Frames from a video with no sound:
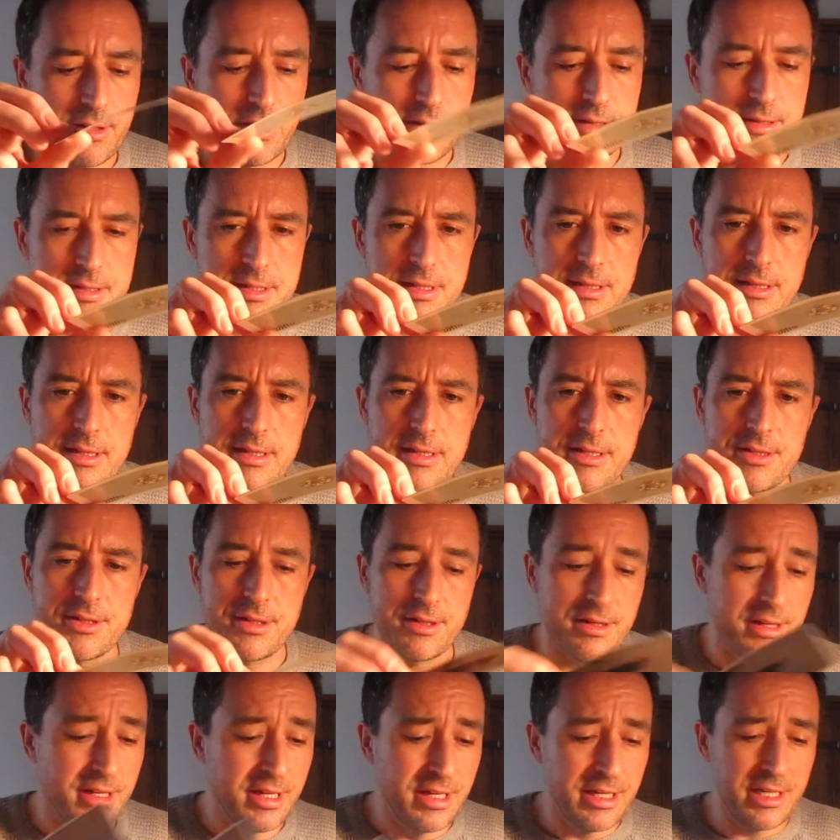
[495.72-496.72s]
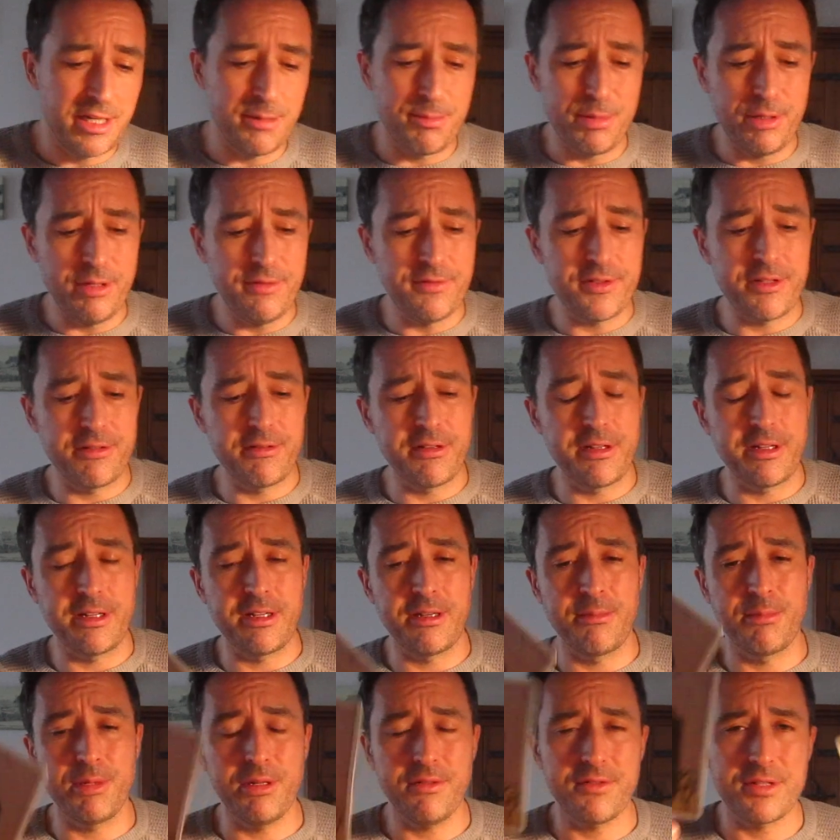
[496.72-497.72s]
reconciliation. You're both doing
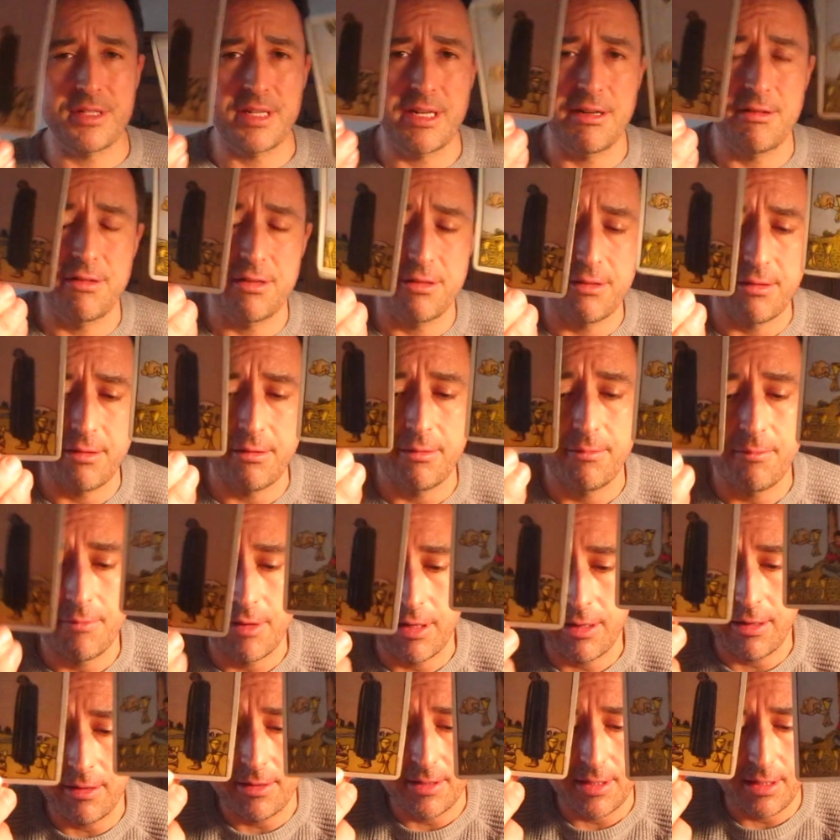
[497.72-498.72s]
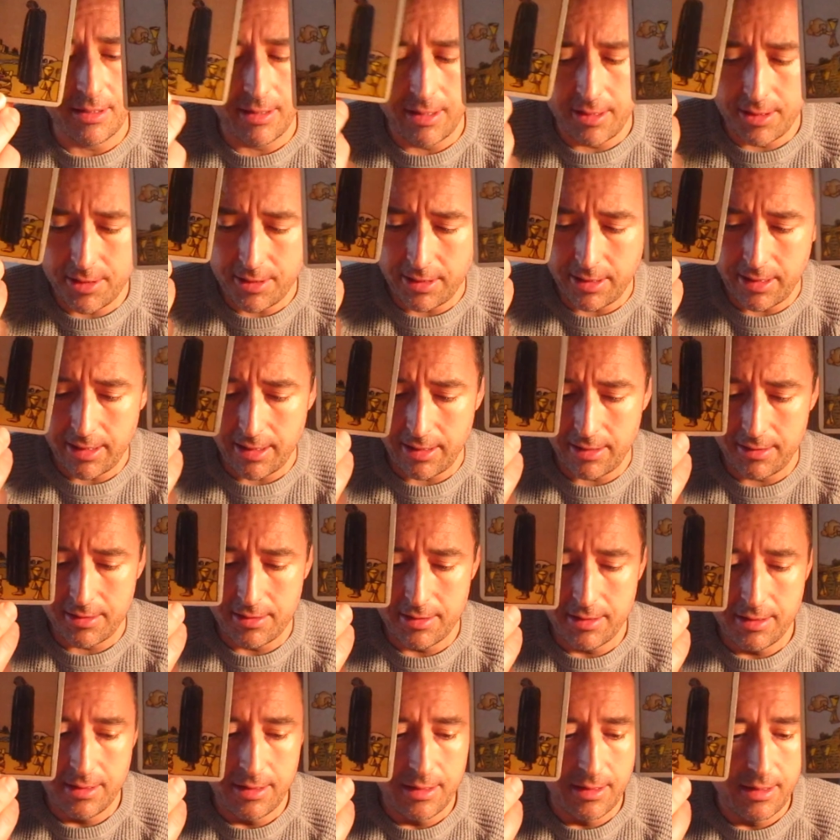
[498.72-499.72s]
it. You're both staring at the reconciliation
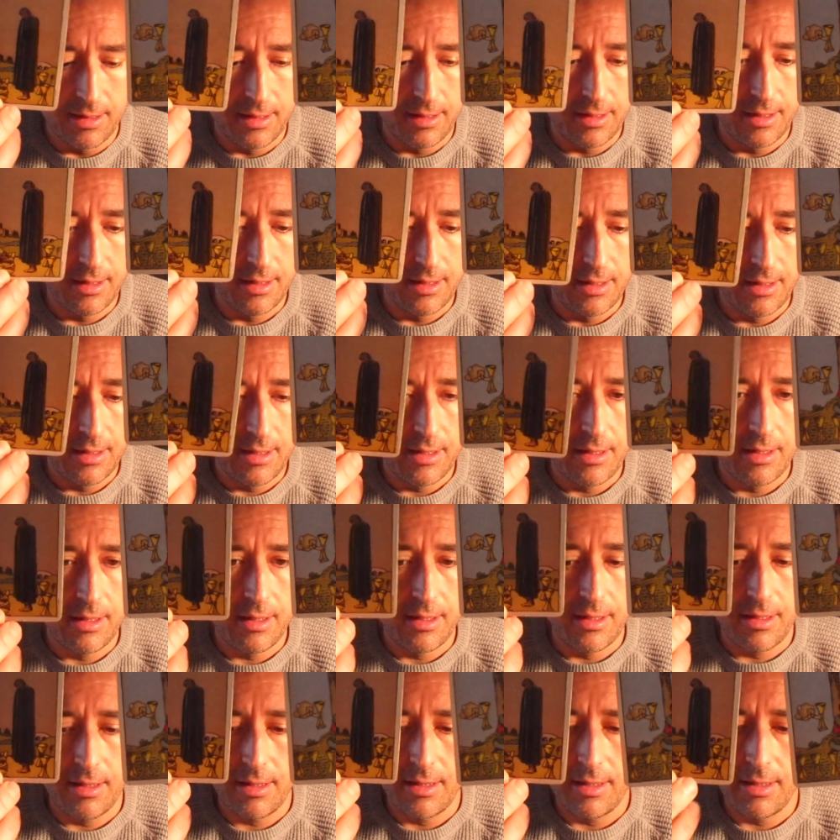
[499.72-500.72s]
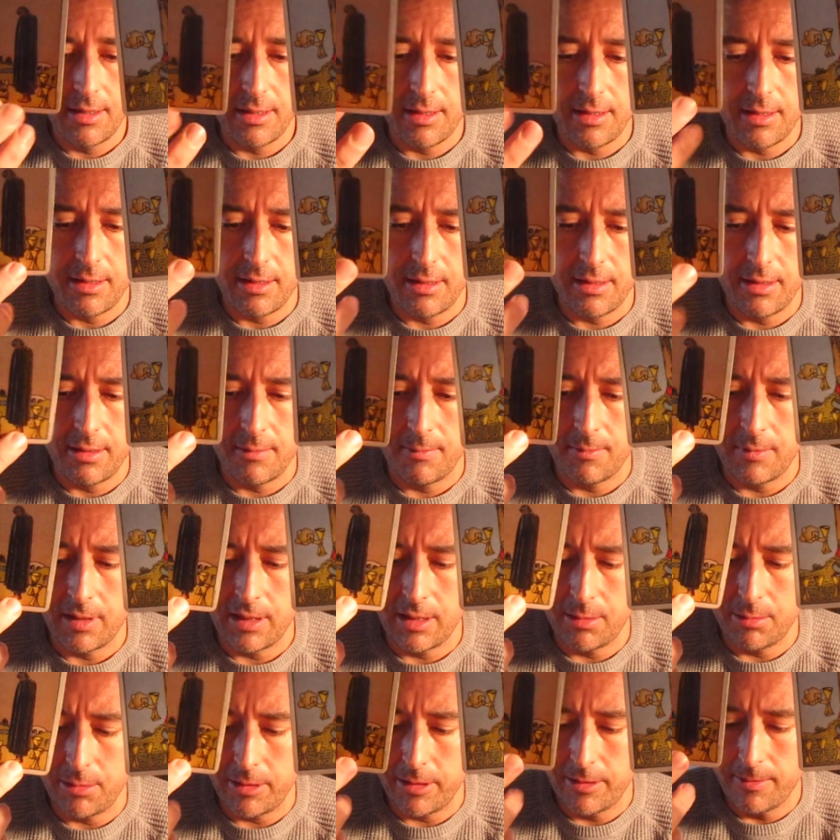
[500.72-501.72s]
cards.
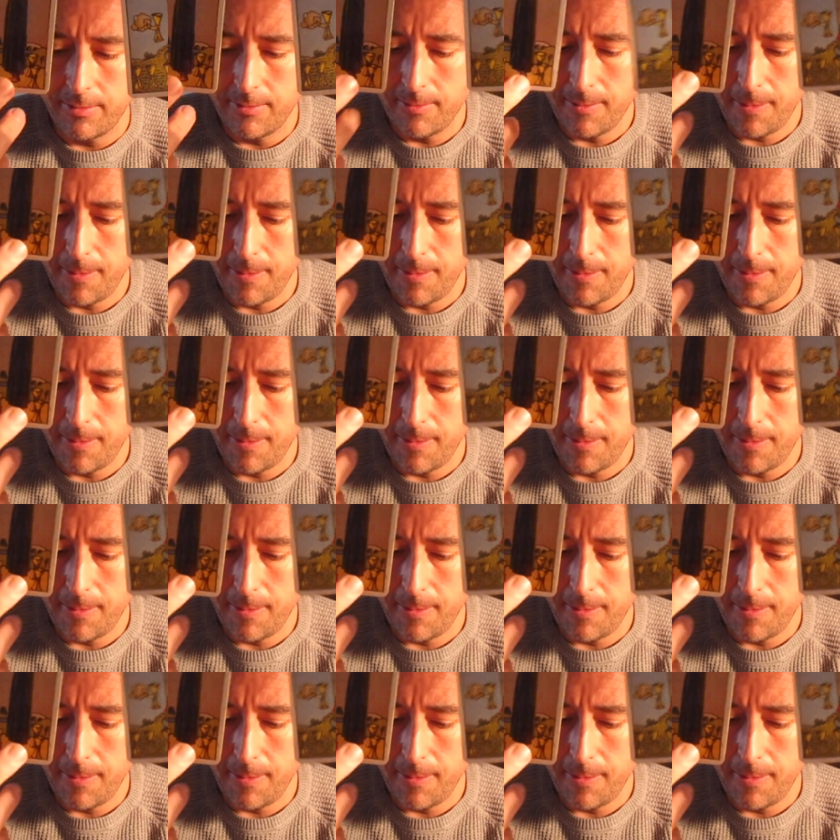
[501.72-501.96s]
Libra.